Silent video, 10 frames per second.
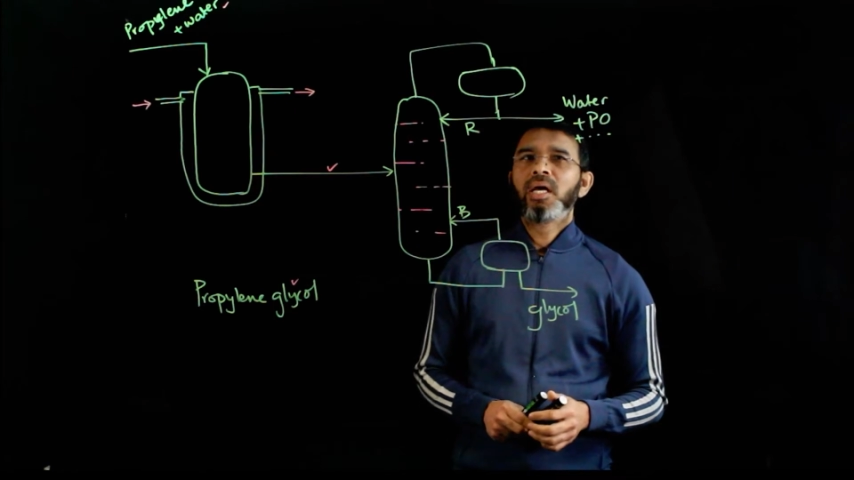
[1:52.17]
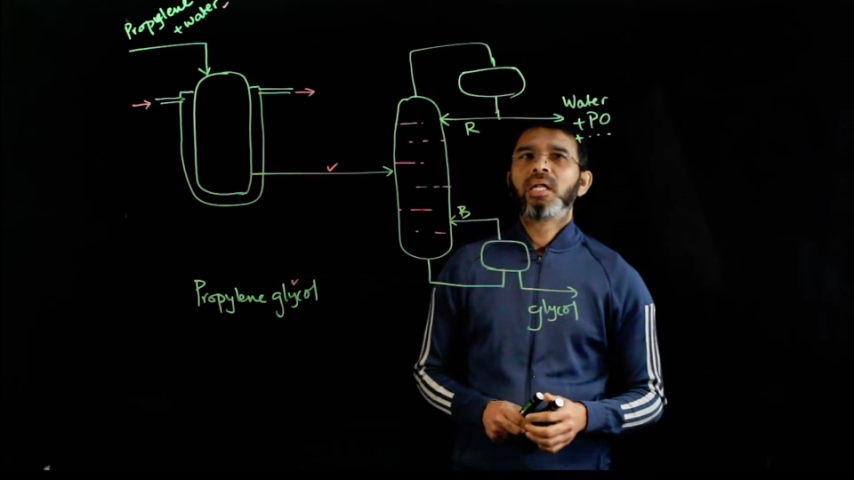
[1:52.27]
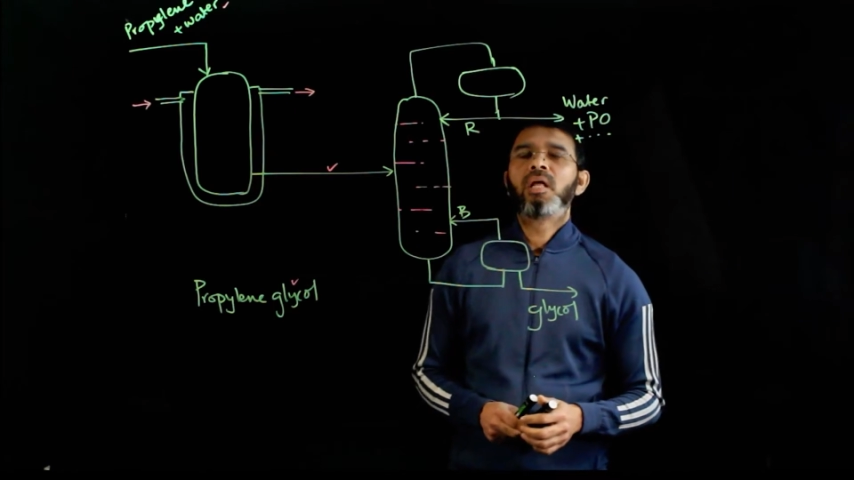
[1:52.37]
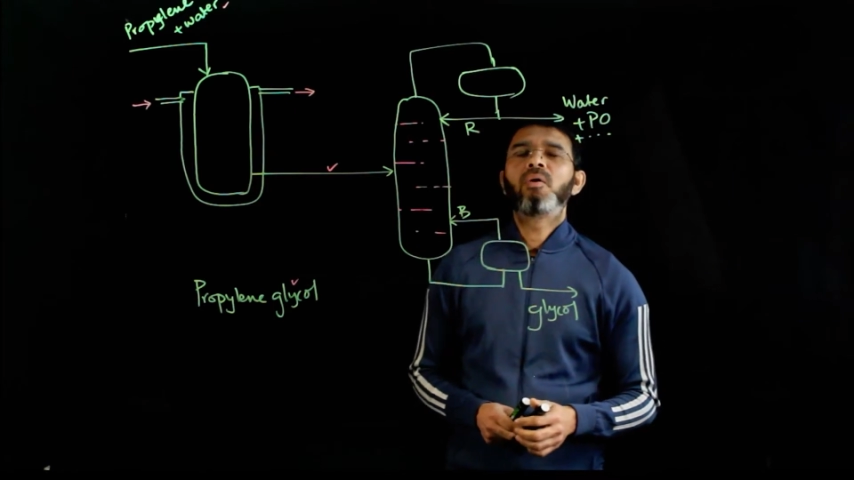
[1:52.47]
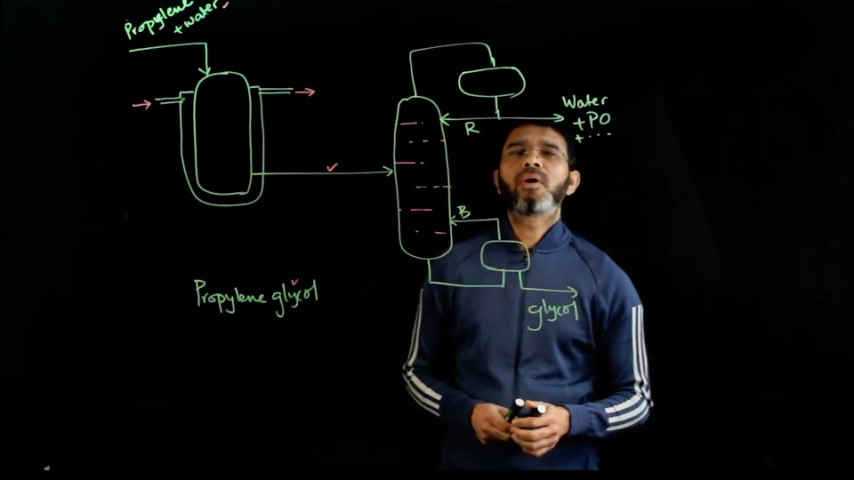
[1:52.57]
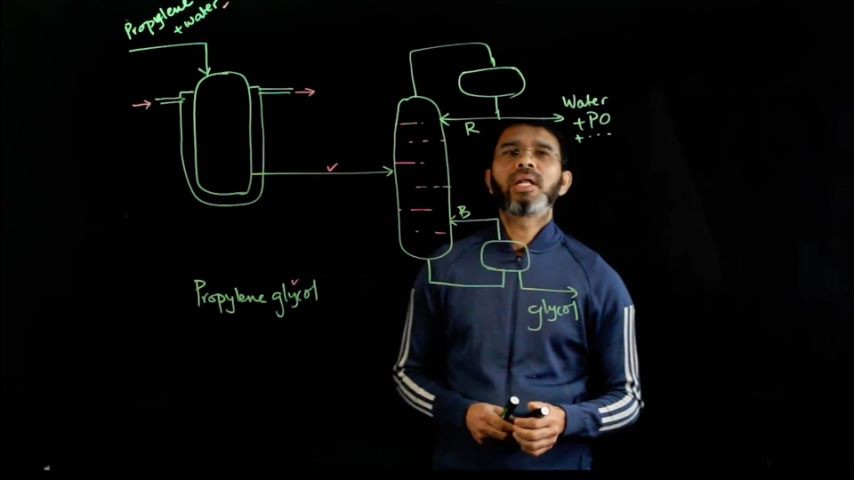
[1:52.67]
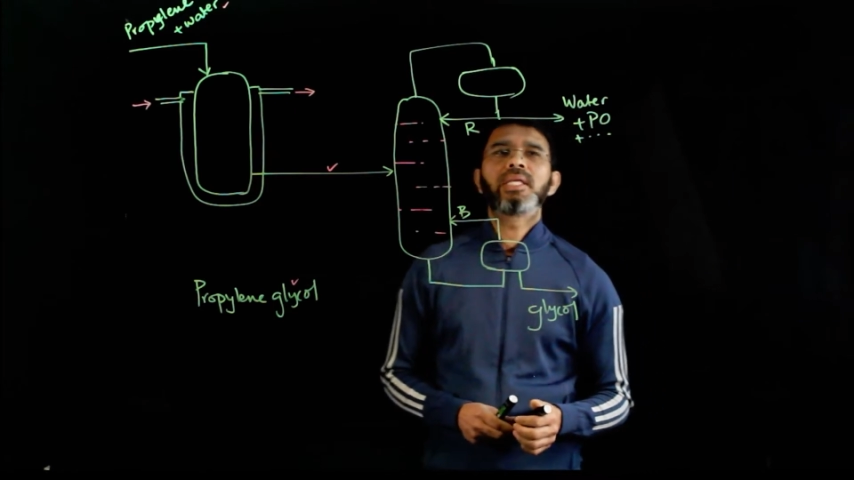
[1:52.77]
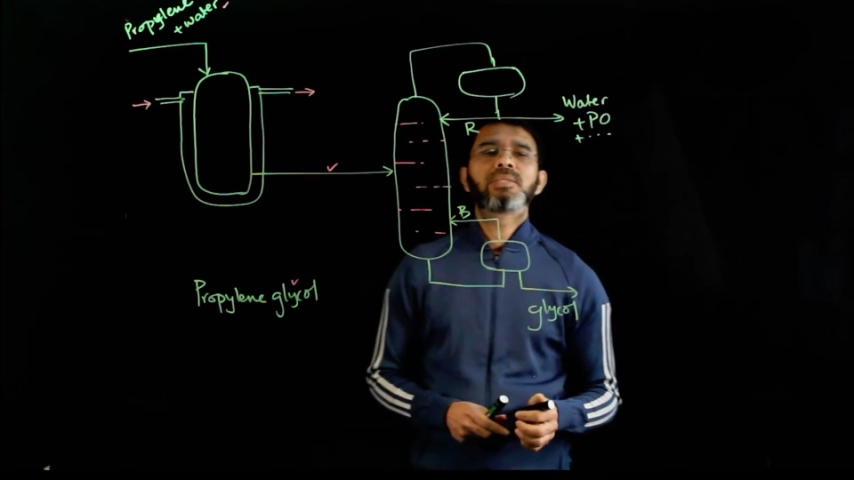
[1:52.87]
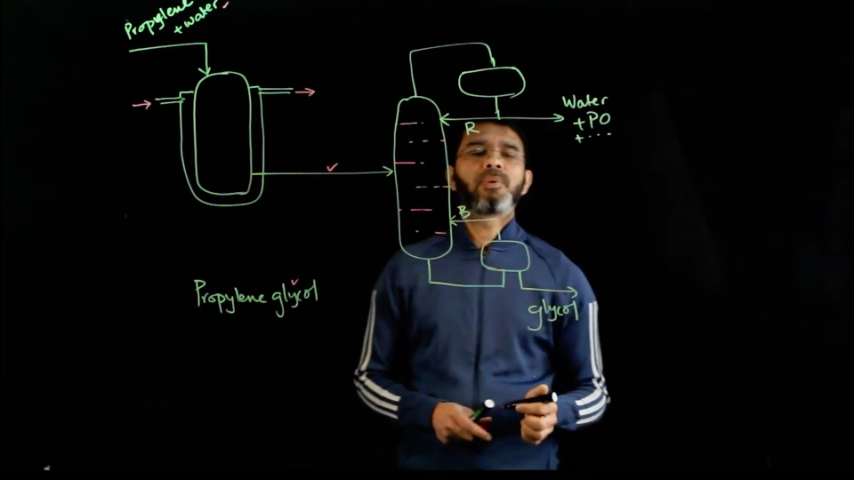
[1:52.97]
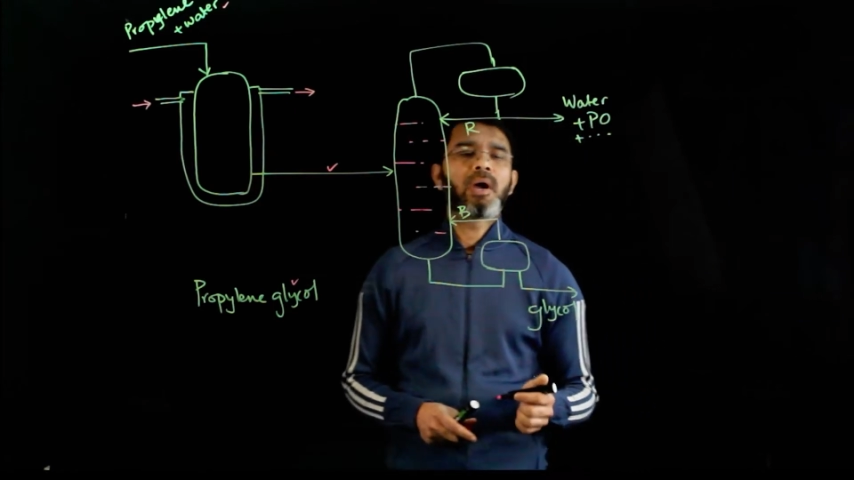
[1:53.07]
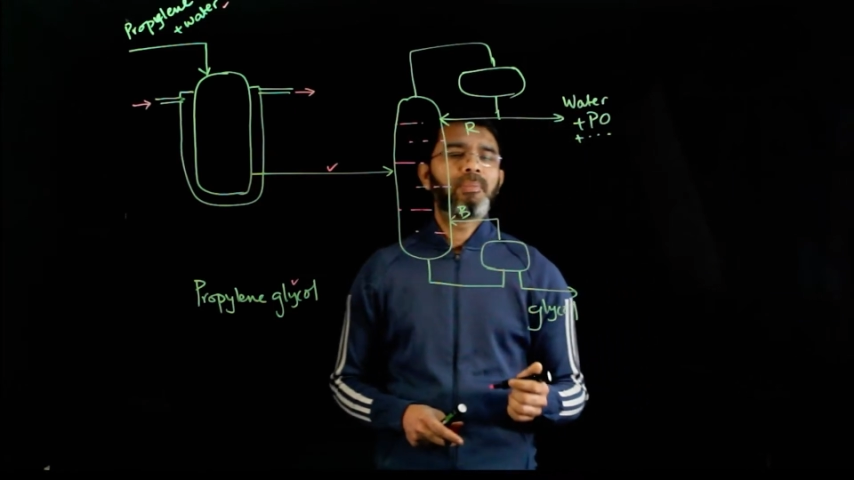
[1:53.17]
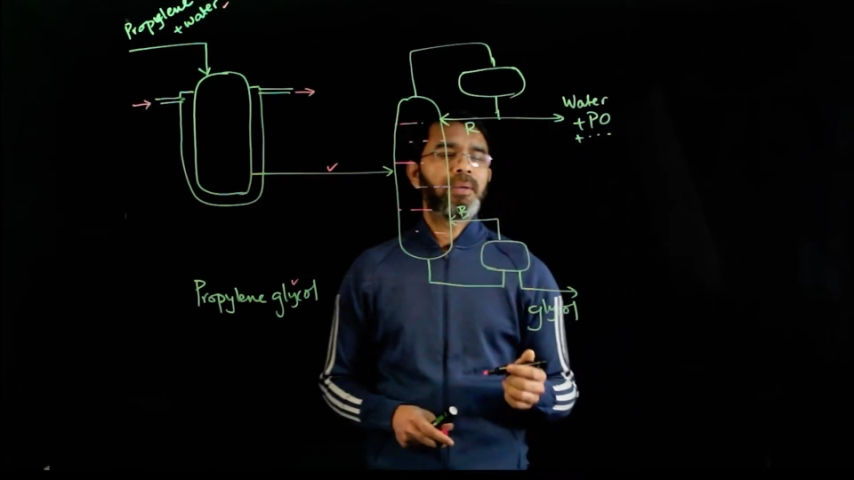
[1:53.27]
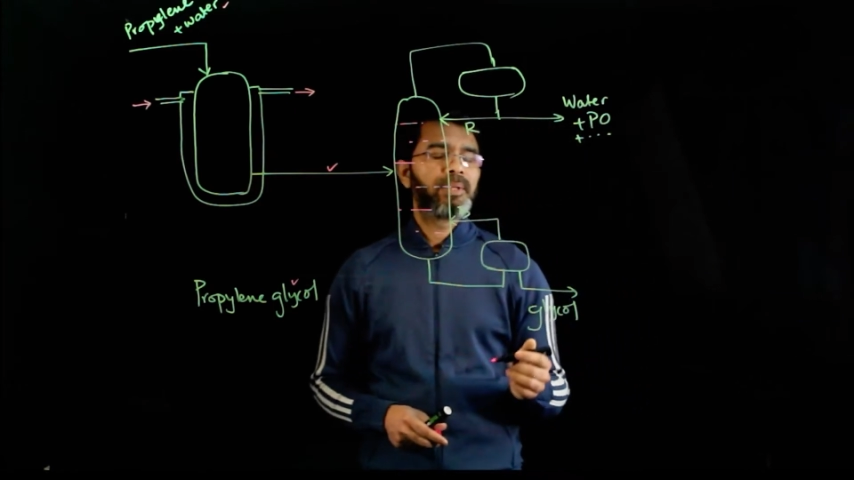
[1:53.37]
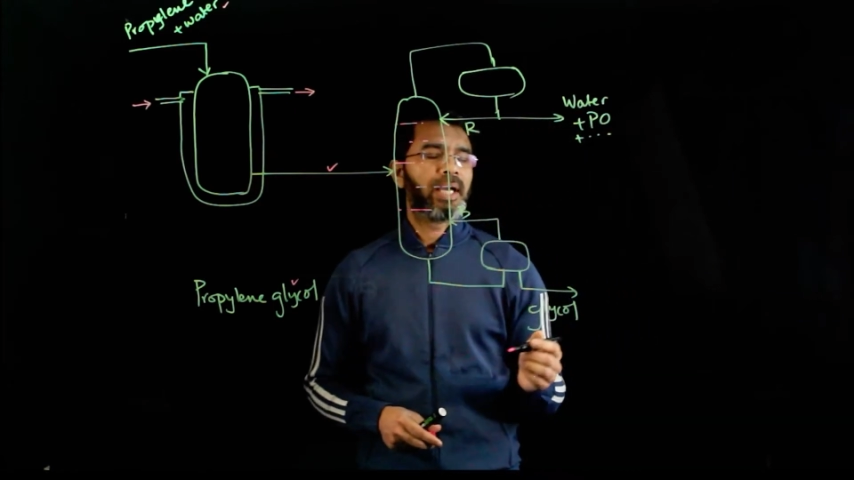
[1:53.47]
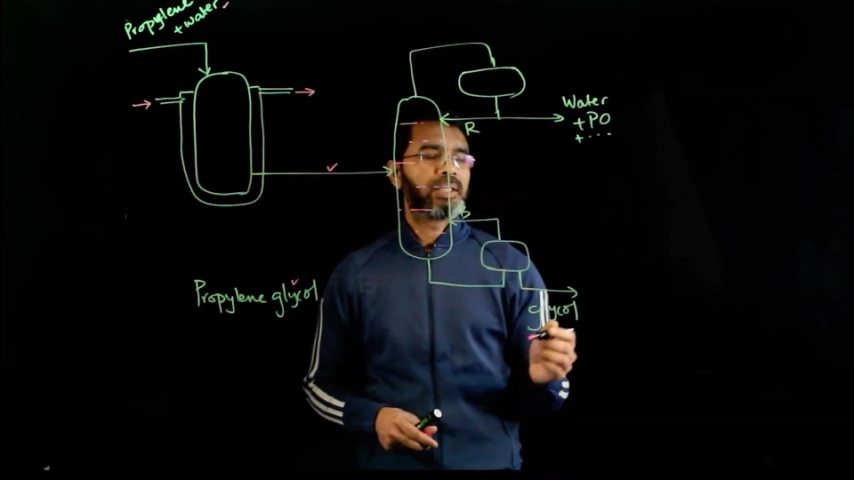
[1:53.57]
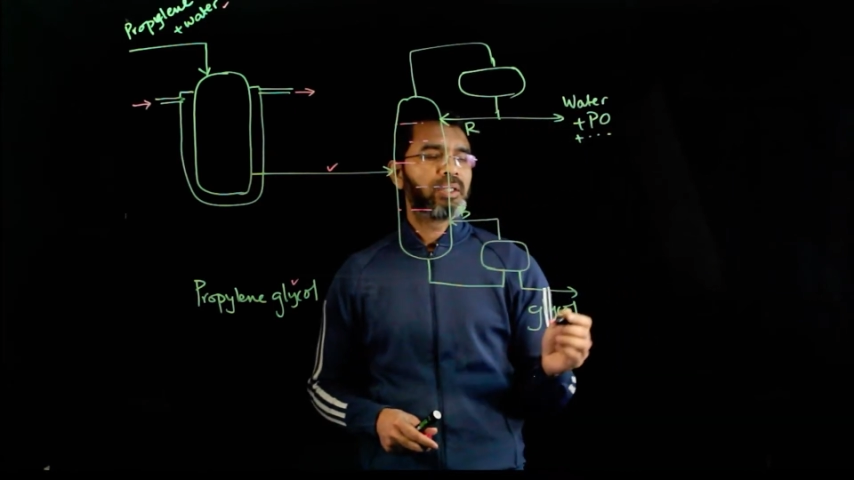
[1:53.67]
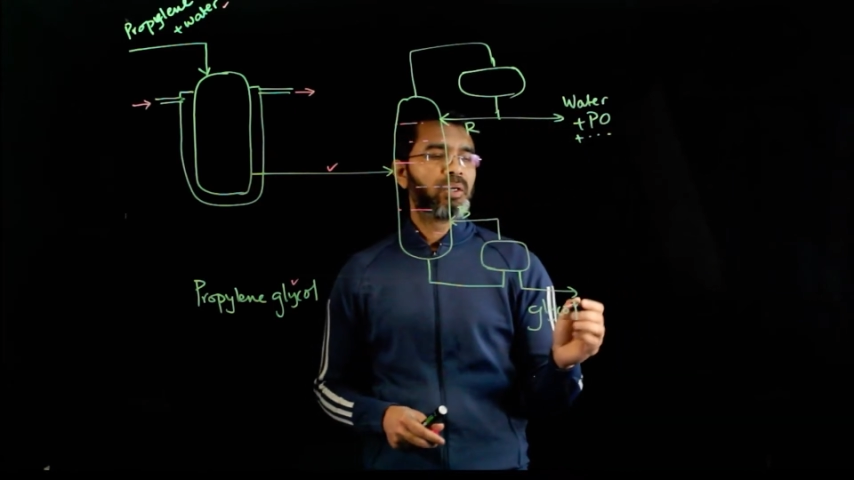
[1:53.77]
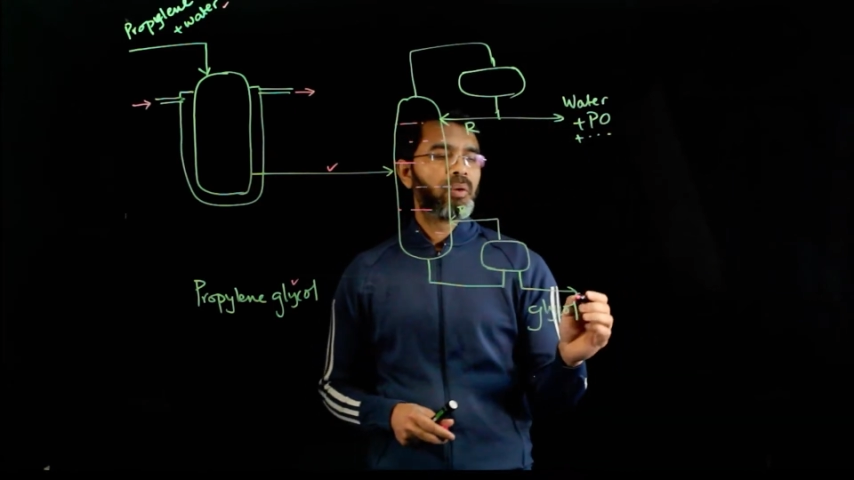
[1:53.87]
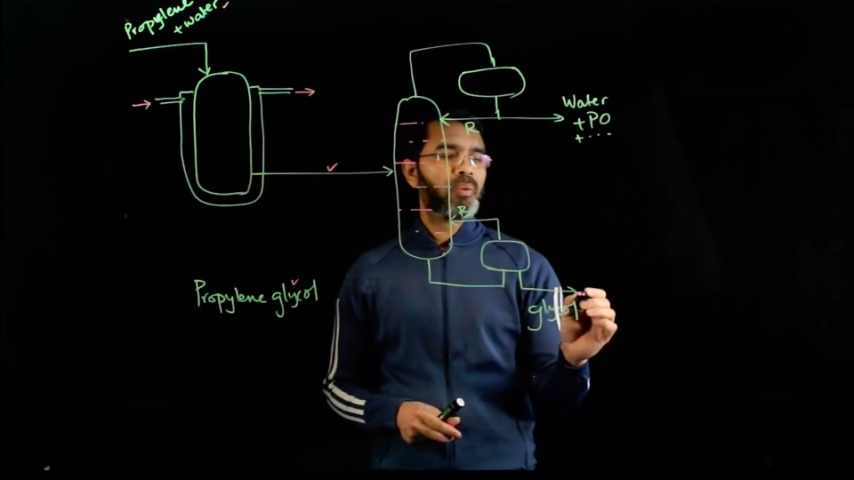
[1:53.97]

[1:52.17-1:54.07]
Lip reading: Now look at this problem that